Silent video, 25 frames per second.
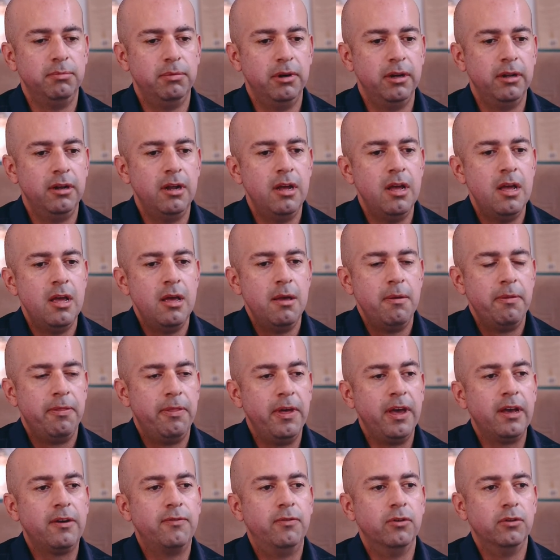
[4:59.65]
But
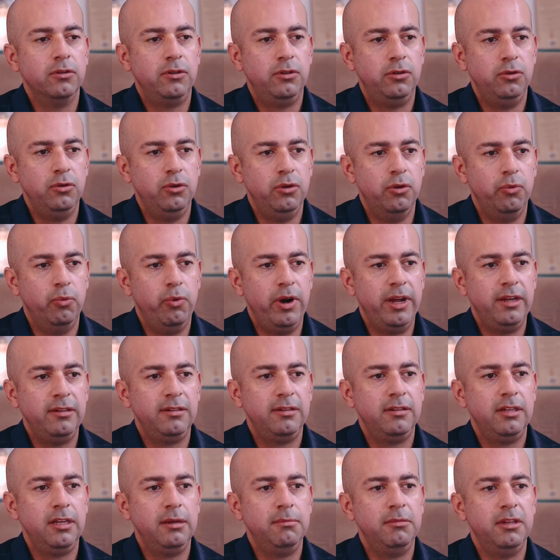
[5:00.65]
thankful to the
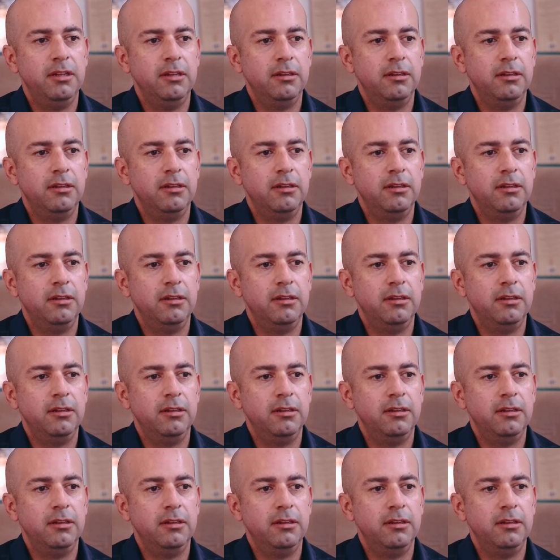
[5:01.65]
race team, the